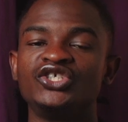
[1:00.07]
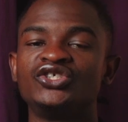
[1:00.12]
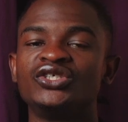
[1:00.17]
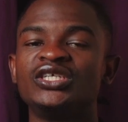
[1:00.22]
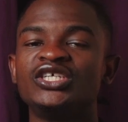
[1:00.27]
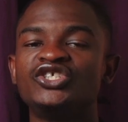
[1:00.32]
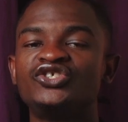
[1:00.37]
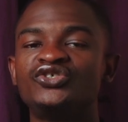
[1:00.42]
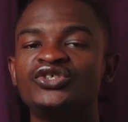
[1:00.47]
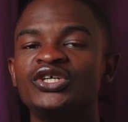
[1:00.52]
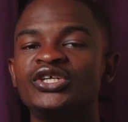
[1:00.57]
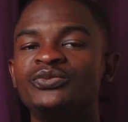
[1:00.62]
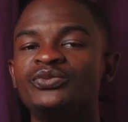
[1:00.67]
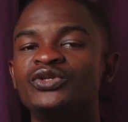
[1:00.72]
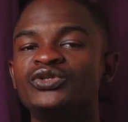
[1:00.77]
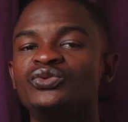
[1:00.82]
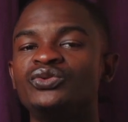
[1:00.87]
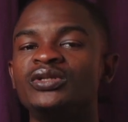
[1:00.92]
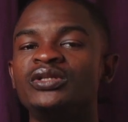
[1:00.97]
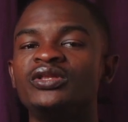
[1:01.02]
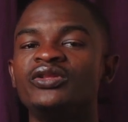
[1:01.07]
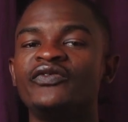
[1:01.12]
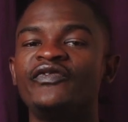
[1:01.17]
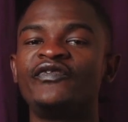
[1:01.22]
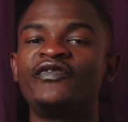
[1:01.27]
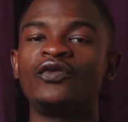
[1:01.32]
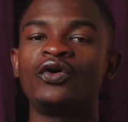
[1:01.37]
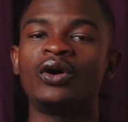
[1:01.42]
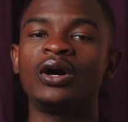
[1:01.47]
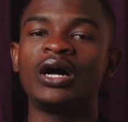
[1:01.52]
usually trade between the
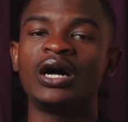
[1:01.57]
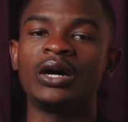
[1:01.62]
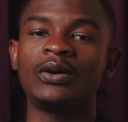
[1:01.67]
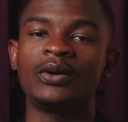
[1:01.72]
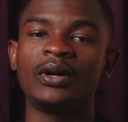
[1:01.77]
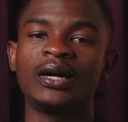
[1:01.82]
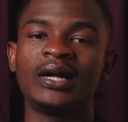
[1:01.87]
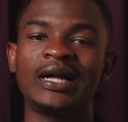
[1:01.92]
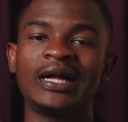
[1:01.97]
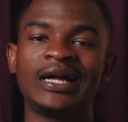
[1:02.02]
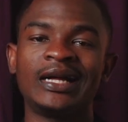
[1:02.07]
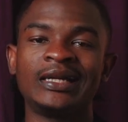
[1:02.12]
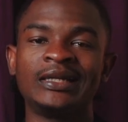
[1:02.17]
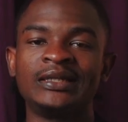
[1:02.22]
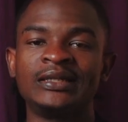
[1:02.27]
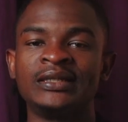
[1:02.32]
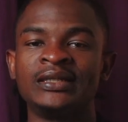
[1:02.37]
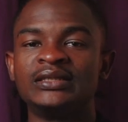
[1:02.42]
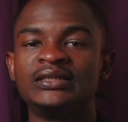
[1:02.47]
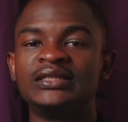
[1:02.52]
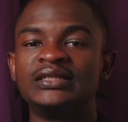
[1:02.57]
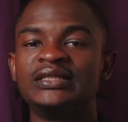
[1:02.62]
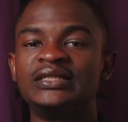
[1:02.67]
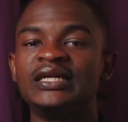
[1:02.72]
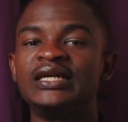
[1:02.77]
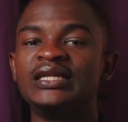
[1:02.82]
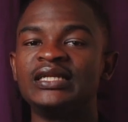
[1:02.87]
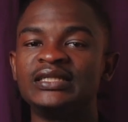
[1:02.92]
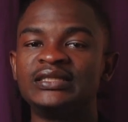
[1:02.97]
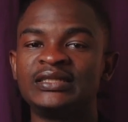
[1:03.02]
4-hour and the
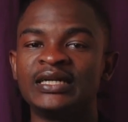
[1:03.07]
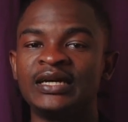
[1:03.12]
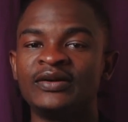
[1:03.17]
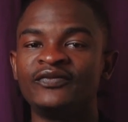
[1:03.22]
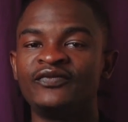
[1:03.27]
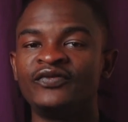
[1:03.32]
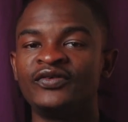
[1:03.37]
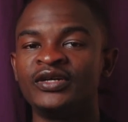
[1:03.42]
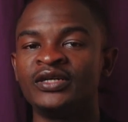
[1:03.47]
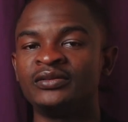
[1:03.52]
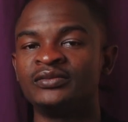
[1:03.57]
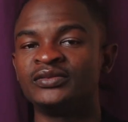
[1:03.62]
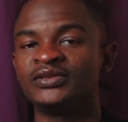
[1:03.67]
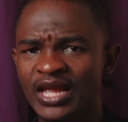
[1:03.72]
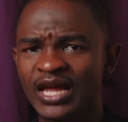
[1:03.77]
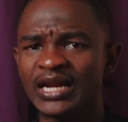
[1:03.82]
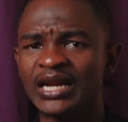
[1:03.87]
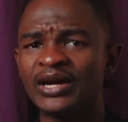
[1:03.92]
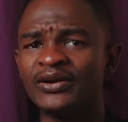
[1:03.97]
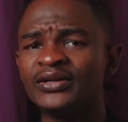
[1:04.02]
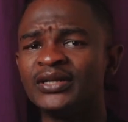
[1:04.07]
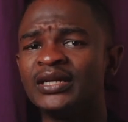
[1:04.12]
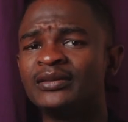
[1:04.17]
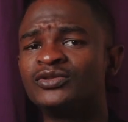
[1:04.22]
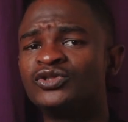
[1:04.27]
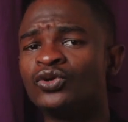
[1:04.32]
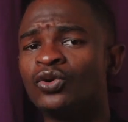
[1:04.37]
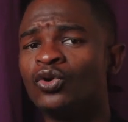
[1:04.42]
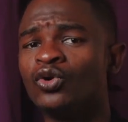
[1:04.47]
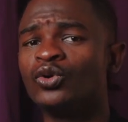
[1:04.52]
daily time frames, allowing them
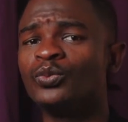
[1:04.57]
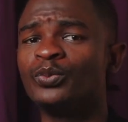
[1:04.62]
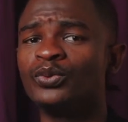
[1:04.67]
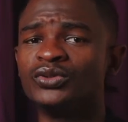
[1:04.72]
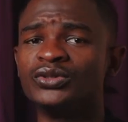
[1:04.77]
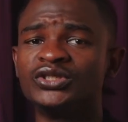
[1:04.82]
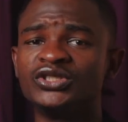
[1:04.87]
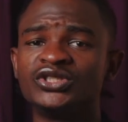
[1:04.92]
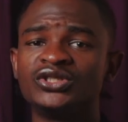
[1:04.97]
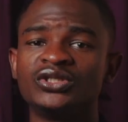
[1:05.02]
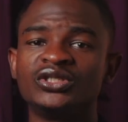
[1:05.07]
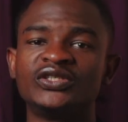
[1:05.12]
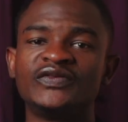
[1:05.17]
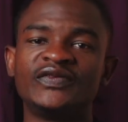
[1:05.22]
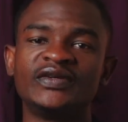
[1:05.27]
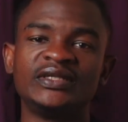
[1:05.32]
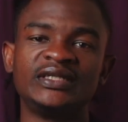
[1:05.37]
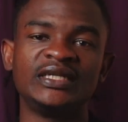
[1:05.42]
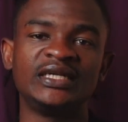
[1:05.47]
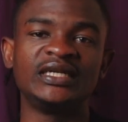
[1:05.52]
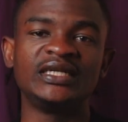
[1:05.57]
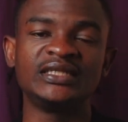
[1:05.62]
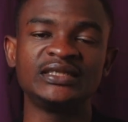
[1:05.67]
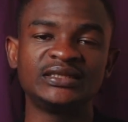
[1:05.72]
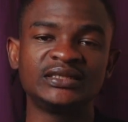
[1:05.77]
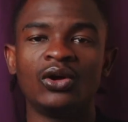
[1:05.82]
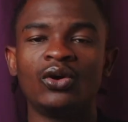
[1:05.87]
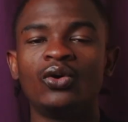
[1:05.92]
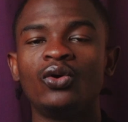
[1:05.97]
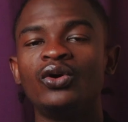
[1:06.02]
to hold positions for
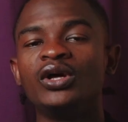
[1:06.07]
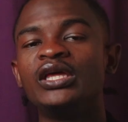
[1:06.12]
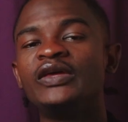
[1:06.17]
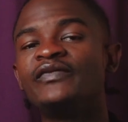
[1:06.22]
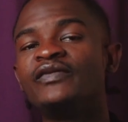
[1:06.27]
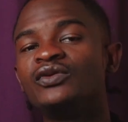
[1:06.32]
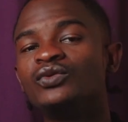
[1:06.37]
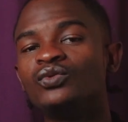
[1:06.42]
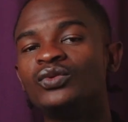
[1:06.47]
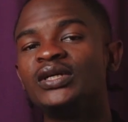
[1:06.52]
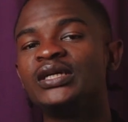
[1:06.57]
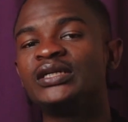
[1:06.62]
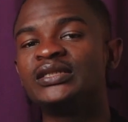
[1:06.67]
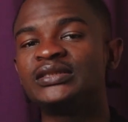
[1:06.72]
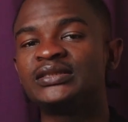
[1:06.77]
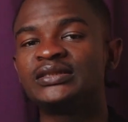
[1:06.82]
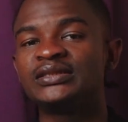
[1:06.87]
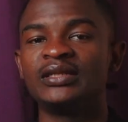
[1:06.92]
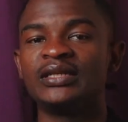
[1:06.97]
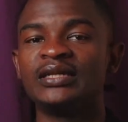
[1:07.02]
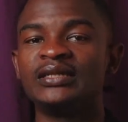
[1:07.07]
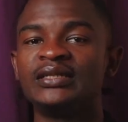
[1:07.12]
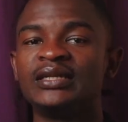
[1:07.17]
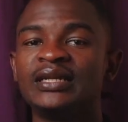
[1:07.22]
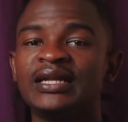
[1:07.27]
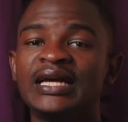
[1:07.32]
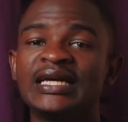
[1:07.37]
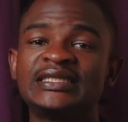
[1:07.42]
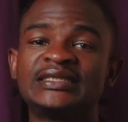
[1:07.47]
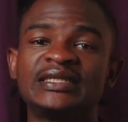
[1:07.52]
days or even weeks. Then the
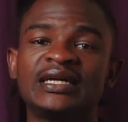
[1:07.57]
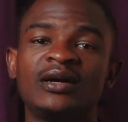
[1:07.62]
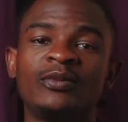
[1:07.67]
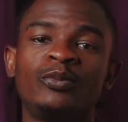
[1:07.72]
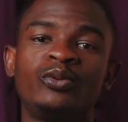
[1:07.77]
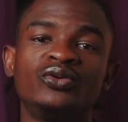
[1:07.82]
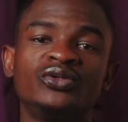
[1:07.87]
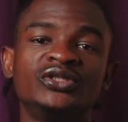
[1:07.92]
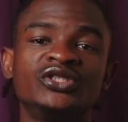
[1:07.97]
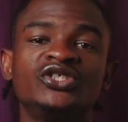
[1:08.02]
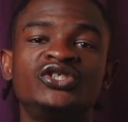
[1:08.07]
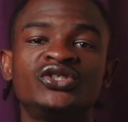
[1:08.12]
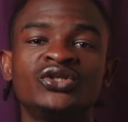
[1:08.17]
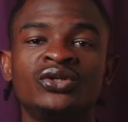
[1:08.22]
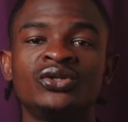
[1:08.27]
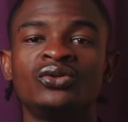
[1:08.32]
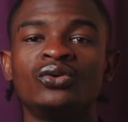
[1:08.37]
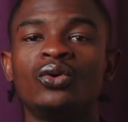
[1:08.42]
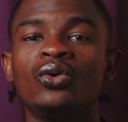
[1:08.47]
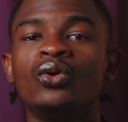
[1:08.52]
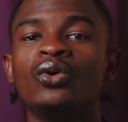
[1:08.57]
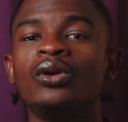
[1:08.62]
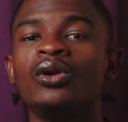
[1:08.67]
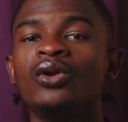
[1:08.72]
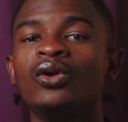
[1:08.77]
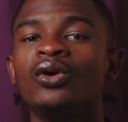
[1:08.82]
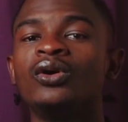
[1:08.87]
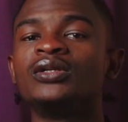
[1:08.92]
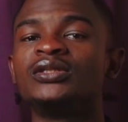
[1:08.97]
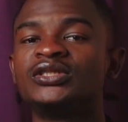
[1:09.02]
last are position or
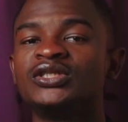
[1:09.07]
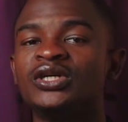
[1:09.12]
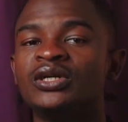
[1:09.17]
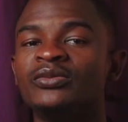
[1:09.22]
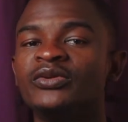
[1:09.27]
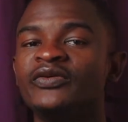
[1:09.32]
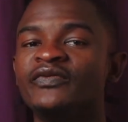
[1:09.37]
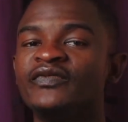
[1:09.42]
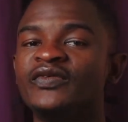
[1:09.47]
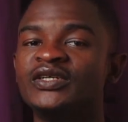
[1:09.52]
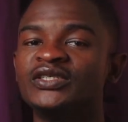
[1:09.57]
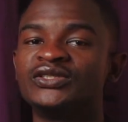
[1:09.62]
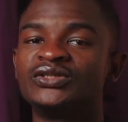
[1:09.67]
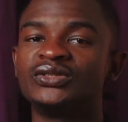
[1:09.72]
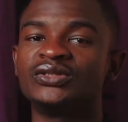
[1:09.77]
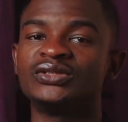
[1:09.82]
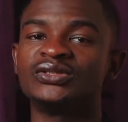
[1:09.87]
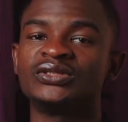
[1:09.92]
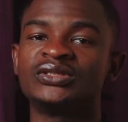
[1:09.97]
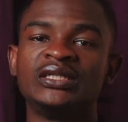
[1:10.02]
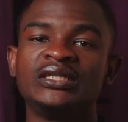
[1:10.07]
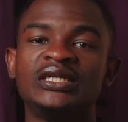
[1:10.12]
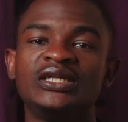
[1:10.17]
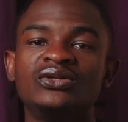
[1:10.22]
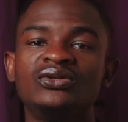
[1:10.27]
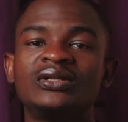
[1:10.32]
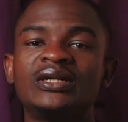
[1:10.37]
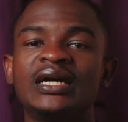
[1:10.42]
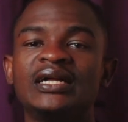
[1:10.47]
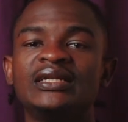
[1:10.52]
long-term investors. They
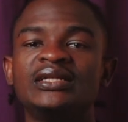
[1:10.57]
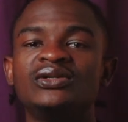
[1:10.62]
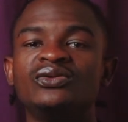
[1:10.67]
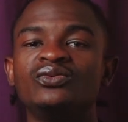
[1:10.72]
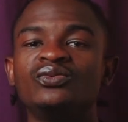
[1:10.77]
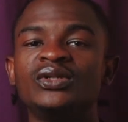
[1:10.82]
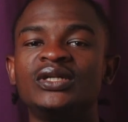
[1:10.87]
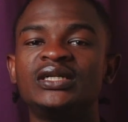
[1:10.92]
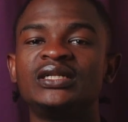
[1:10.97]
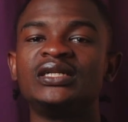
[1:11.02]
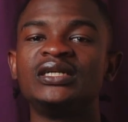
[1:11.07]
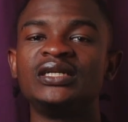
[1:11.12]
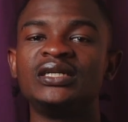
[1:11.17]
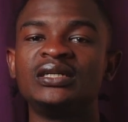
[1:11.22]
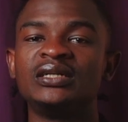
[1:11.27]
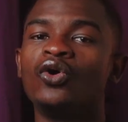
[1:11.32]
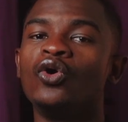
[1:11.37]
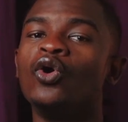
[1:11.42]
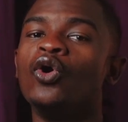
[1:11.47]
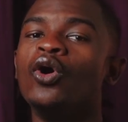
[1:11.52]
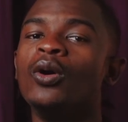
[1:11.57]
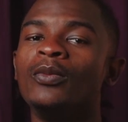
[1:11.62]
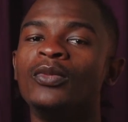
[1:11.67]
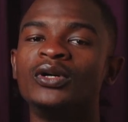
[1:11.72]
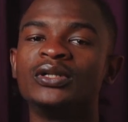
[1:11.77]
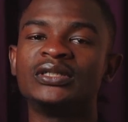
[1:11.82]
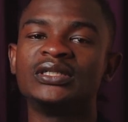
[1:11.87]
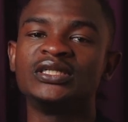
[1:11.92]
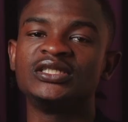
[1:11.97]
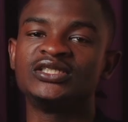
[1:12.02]
look at the weekly or
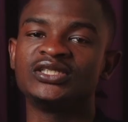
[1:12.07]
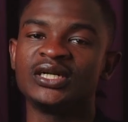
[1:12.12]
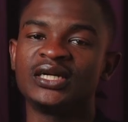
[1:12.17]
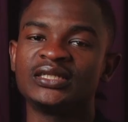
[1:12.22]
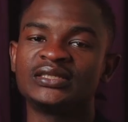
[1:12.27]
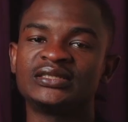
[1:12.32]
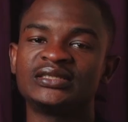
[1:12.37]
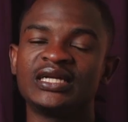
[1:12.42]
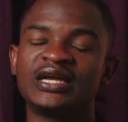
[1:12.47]
monthly charts